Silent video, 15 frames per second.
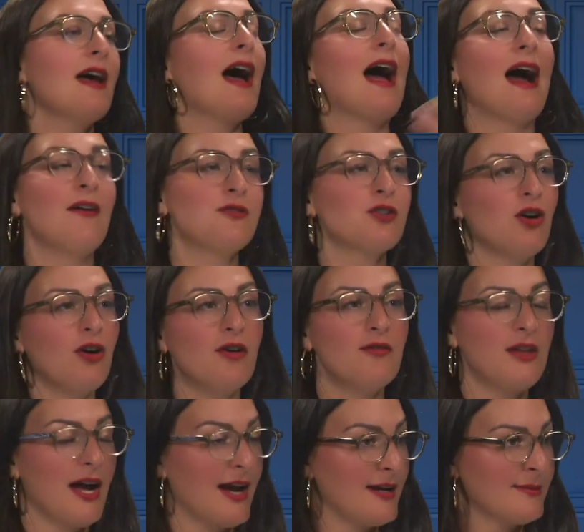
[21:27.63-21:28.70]
After all of
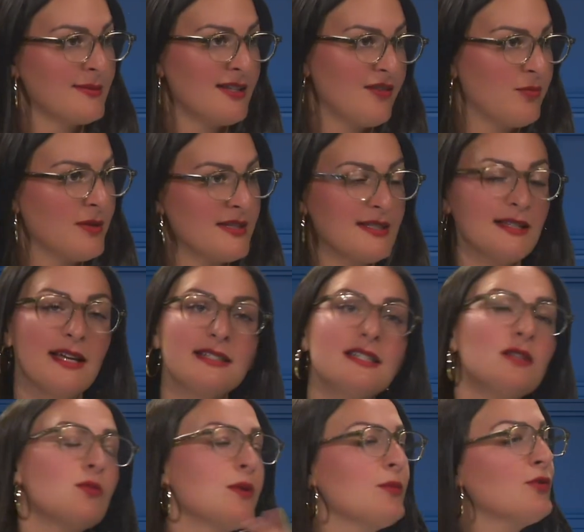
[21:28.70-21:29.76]
the items have been selected,
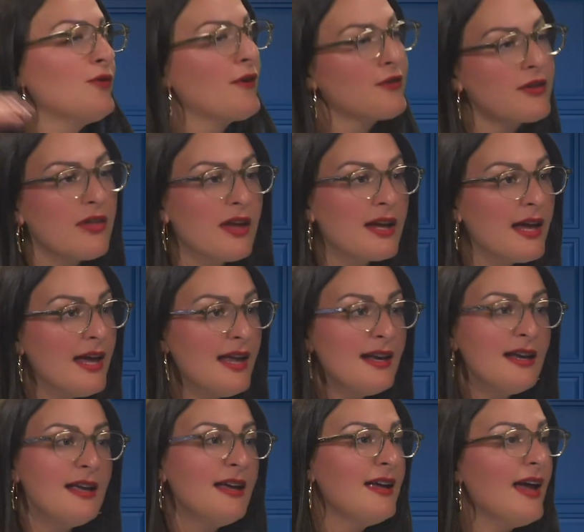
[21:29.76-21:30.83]
we move everything in,
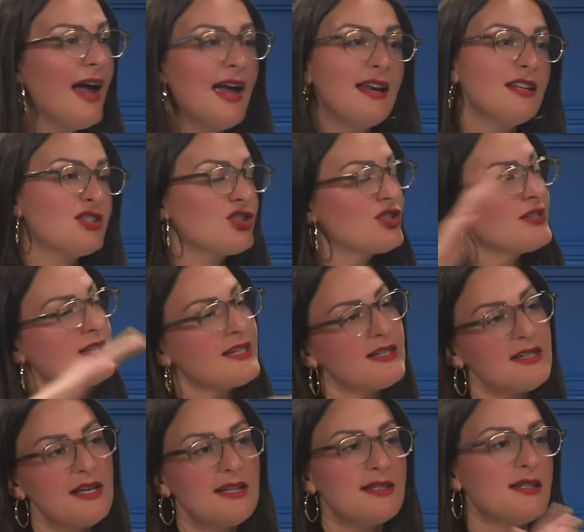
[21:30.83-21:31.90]
and it's just like
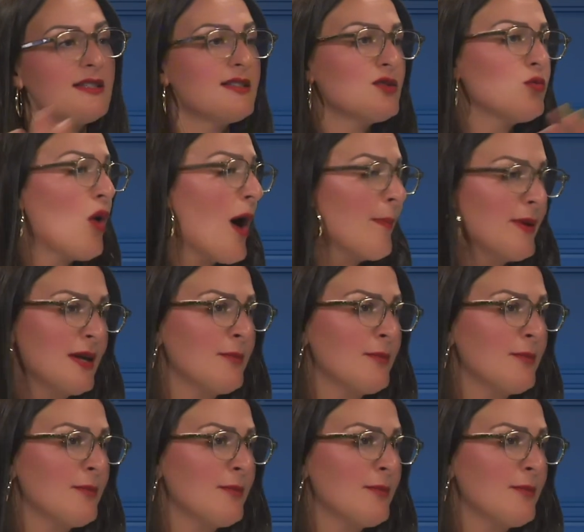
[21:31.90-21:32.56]
it's a swapping